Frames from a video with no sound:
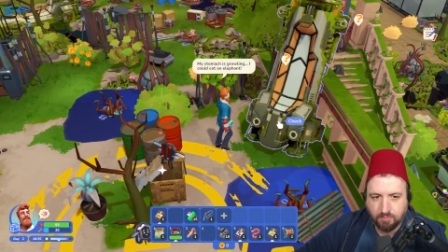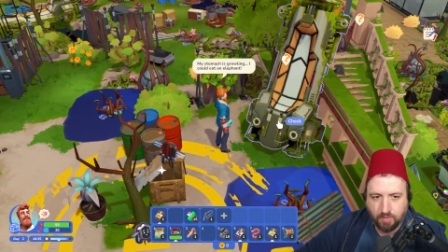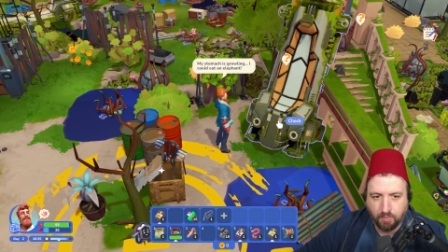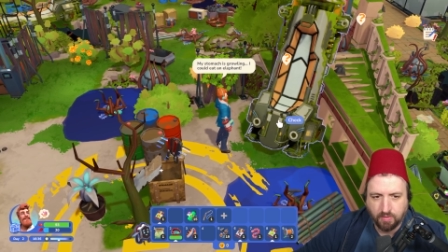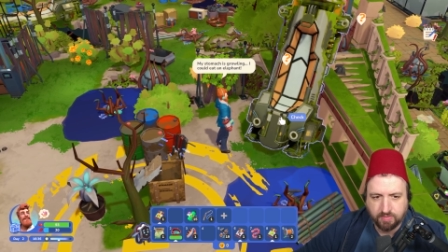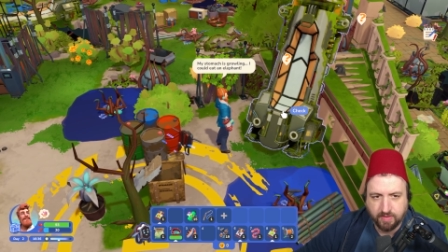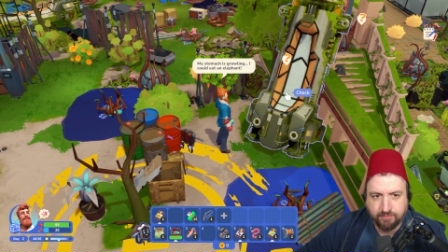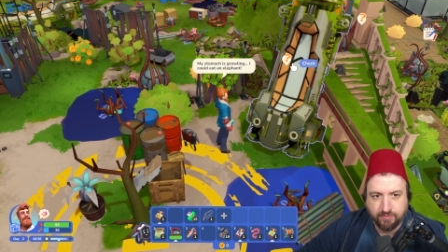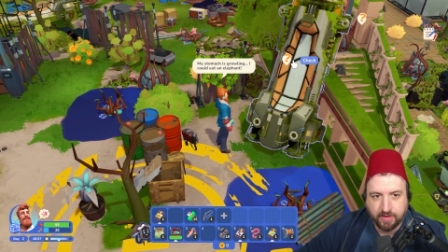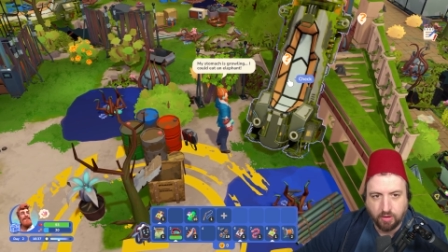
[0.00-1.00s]
Wait, what's this
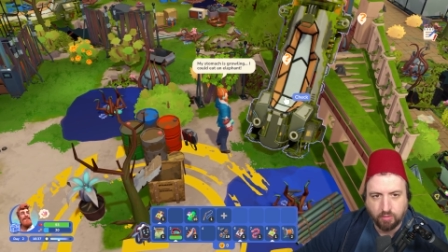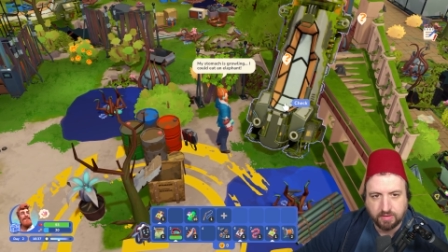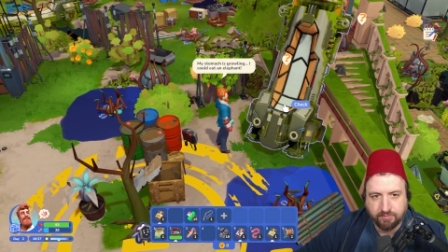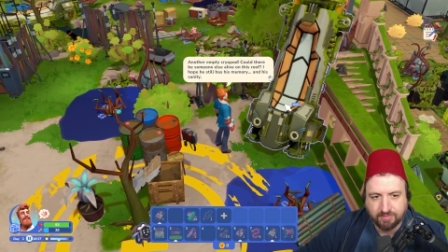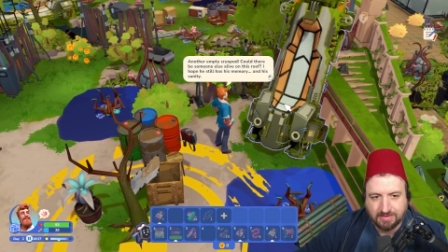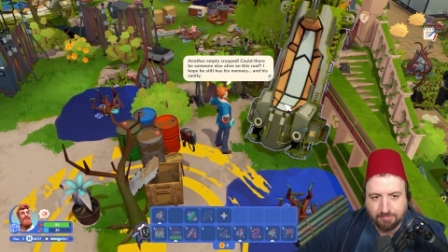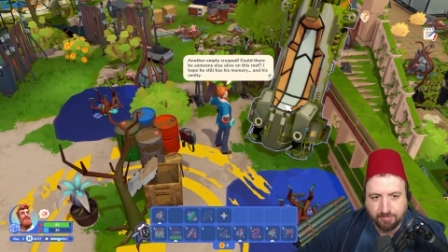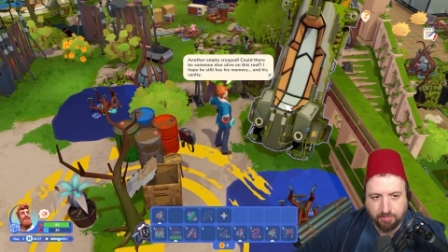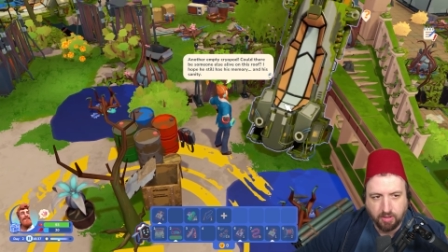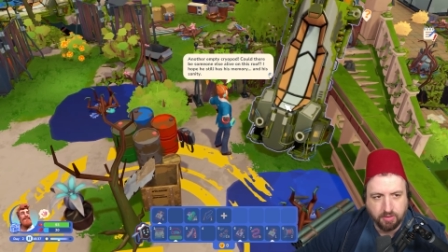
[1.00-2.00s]
thing? Oh, it's another sleepy
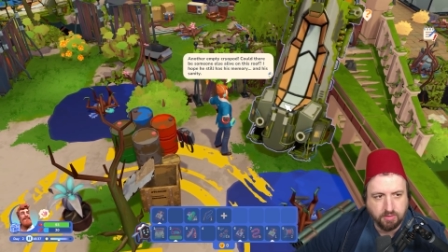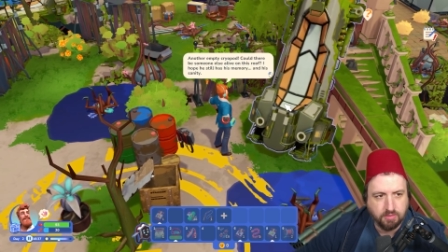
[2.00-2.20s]
pod?